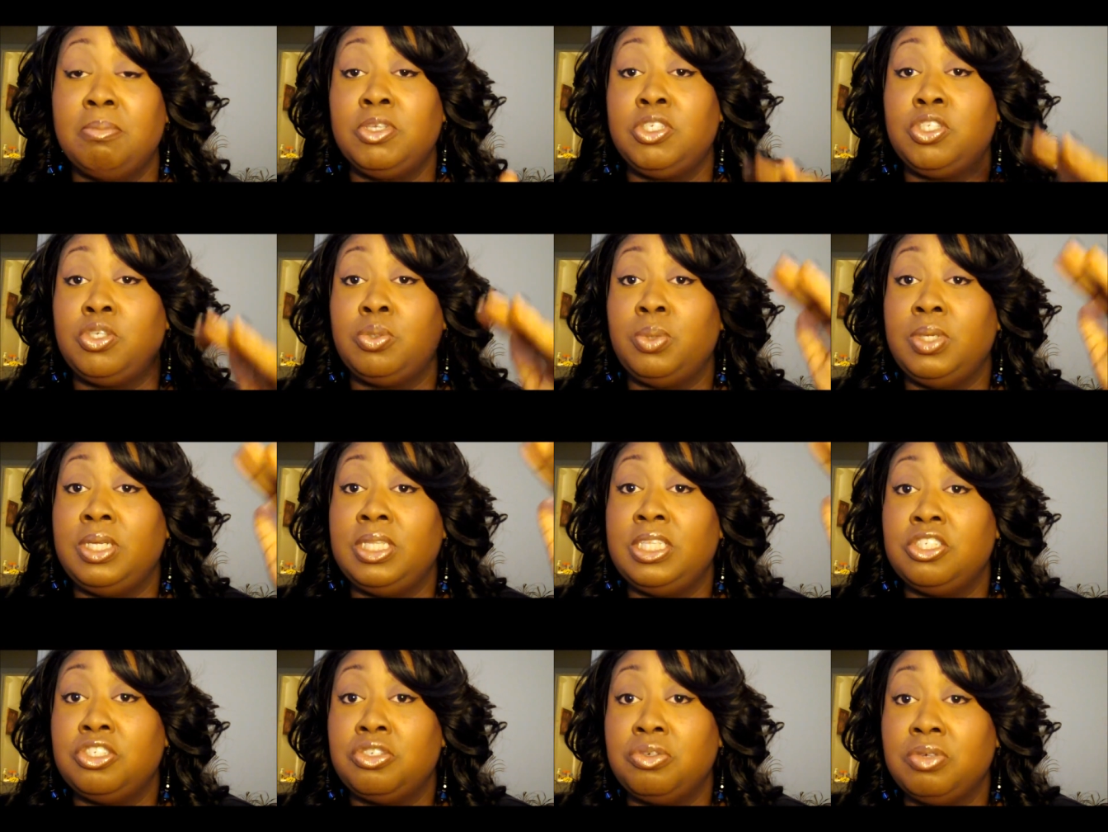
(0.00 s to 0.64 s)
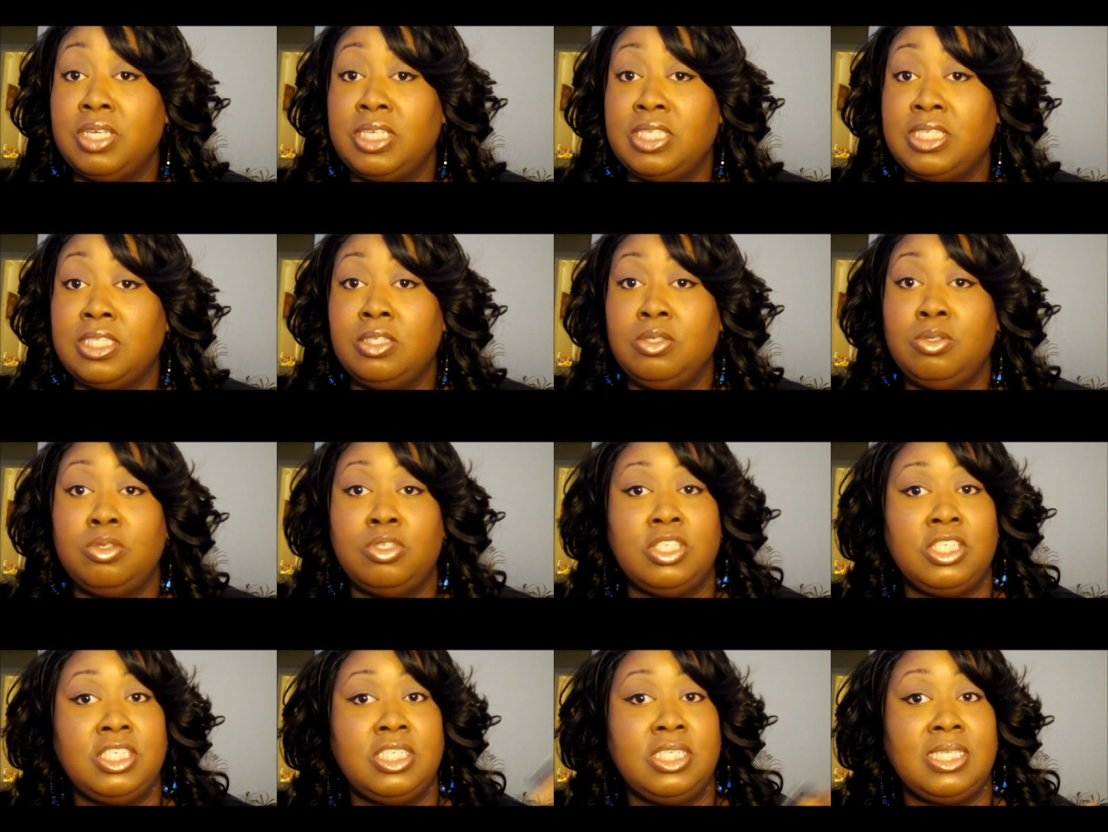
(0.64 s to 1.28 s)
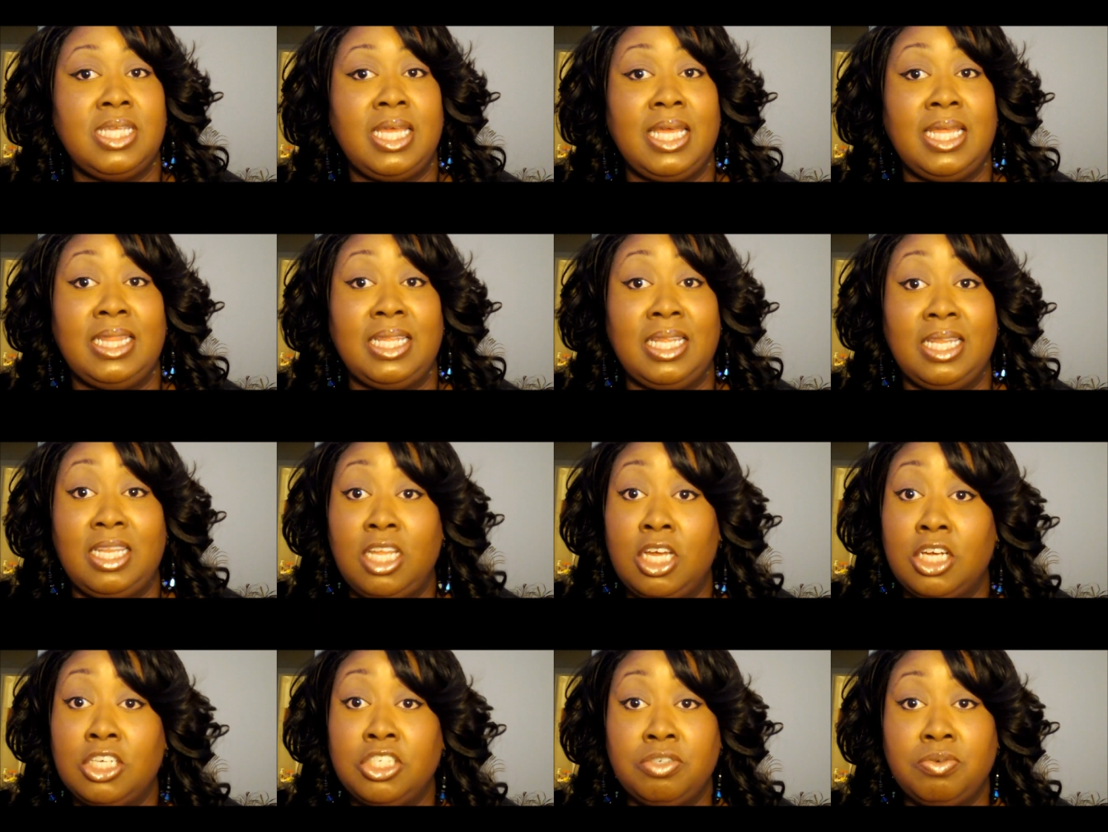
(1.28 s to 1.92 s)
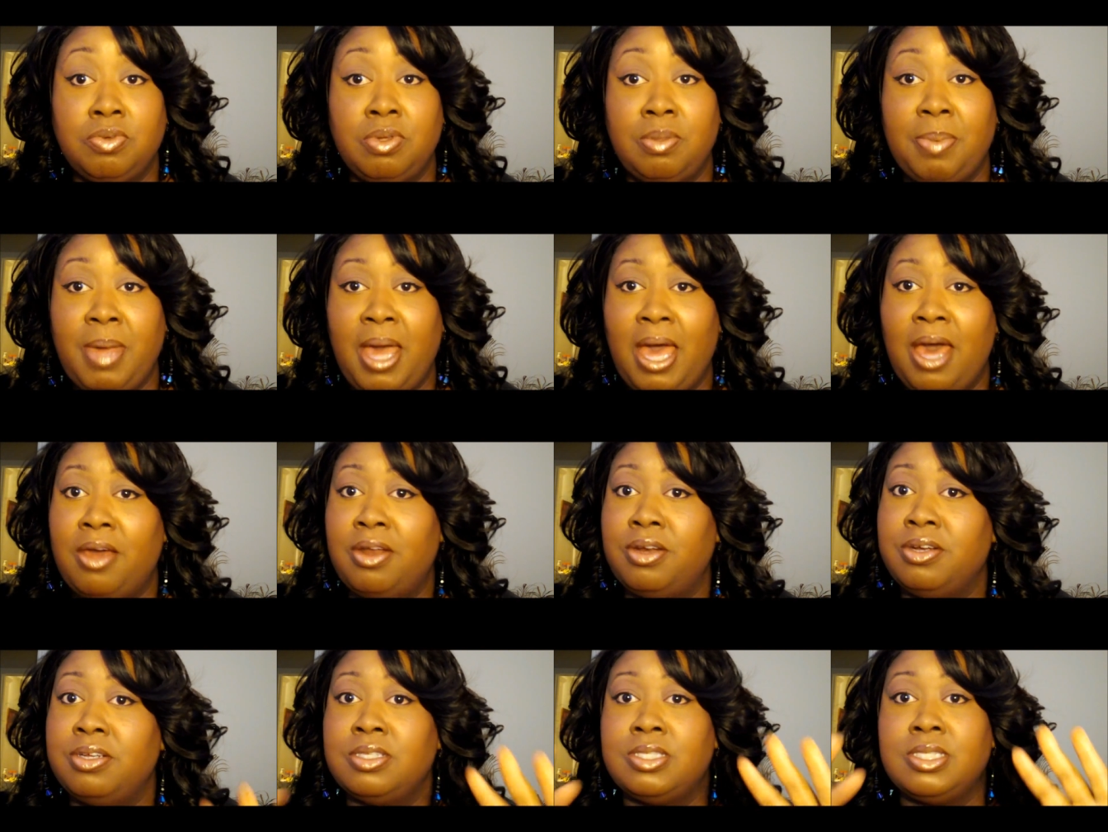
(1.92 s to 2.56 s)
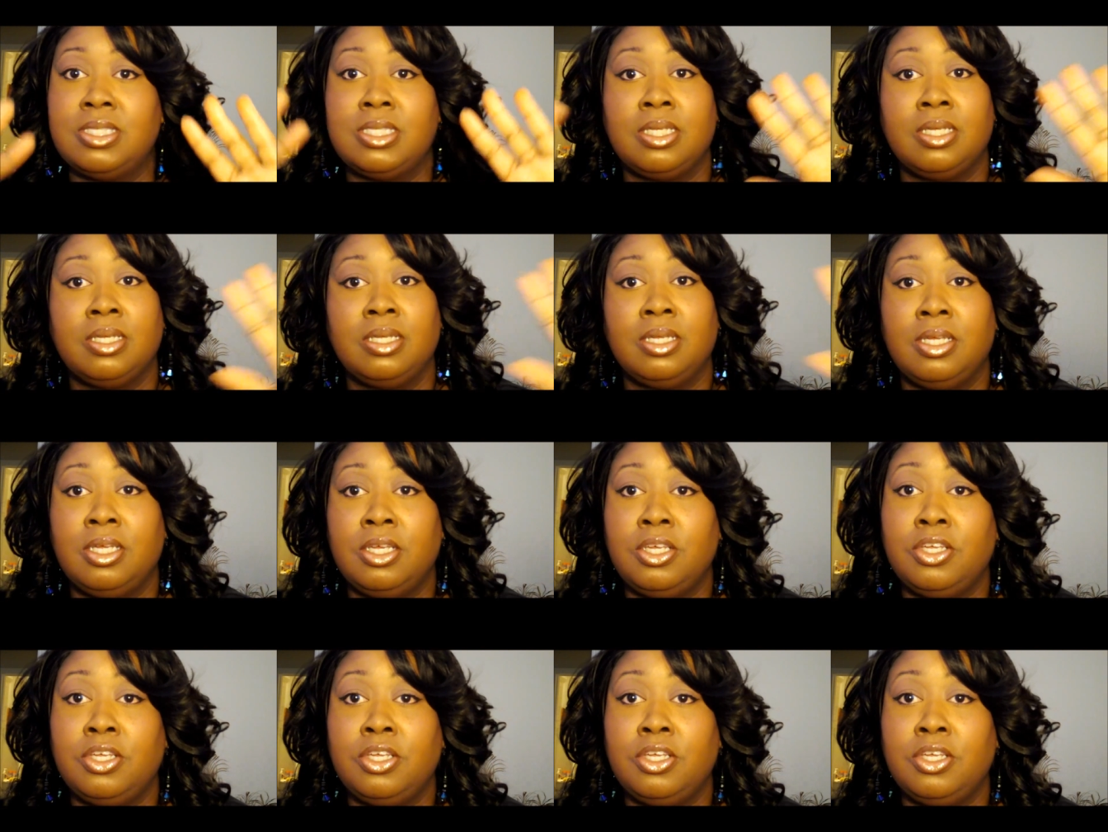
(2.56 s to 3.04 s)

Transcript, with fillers: Between the translucents and the luxury powders,